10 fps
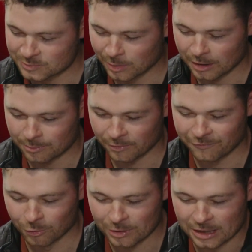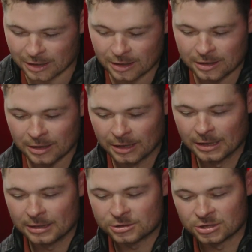But before we get in,
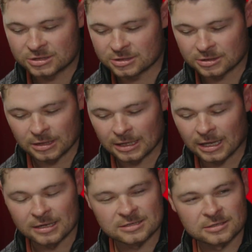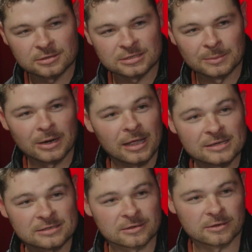just in case somebody
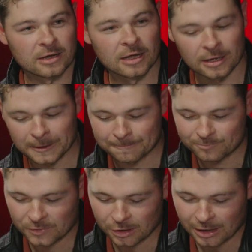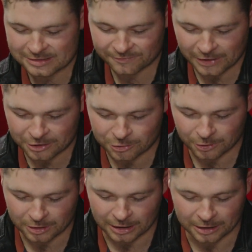hasn't found you
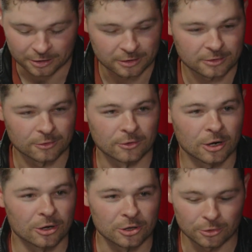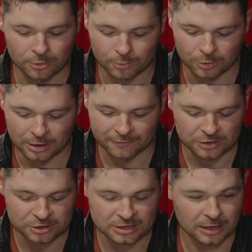online or know you, would love to
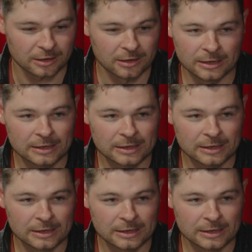just get